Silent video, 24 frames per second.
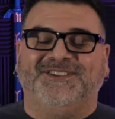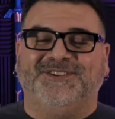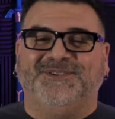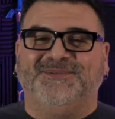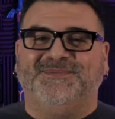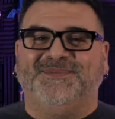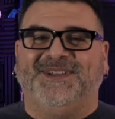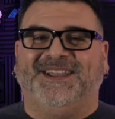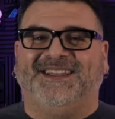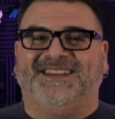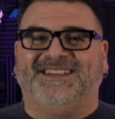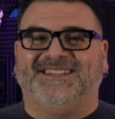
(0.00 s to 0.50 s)
you
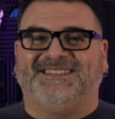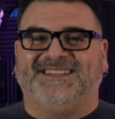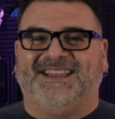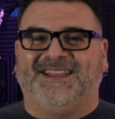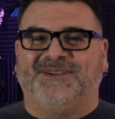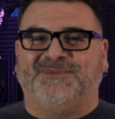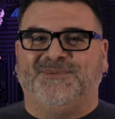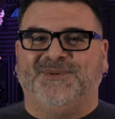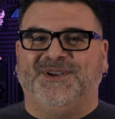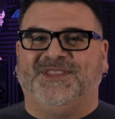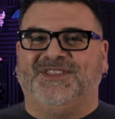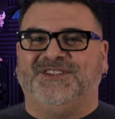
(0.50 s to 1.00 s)
mean is
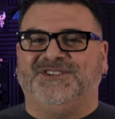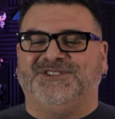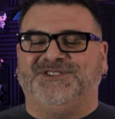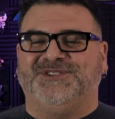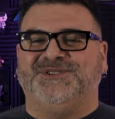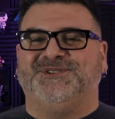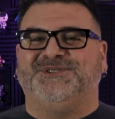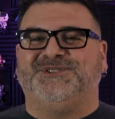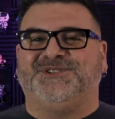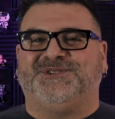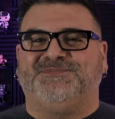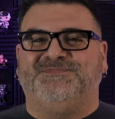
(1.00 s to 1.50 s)
like when the
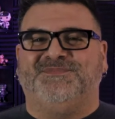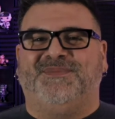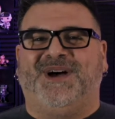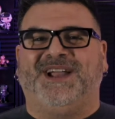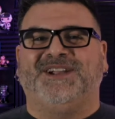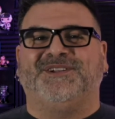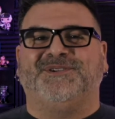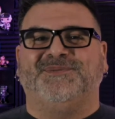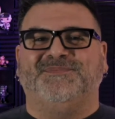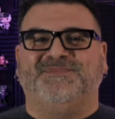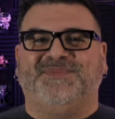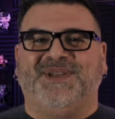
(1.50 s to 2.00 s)
two
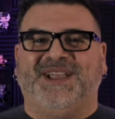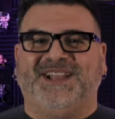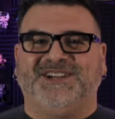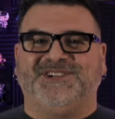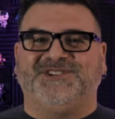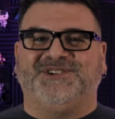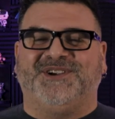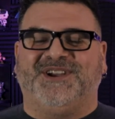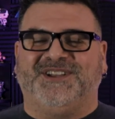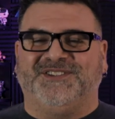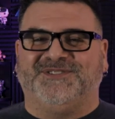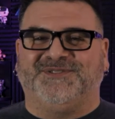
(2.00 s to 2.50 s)
Michael Bay
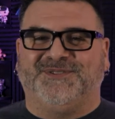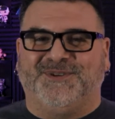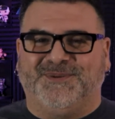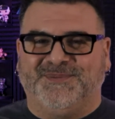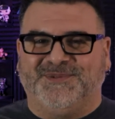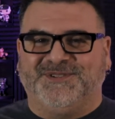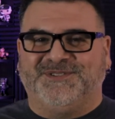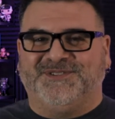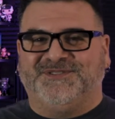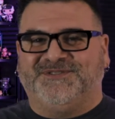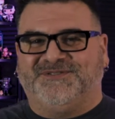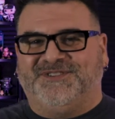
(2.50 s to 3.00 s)

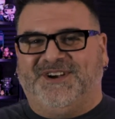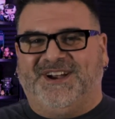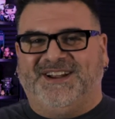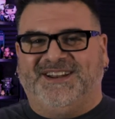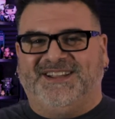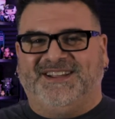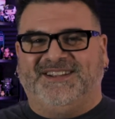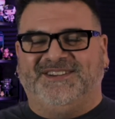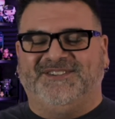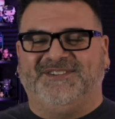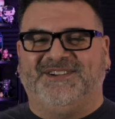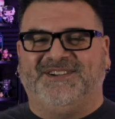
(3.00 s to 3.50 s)
Transformers are fighting and you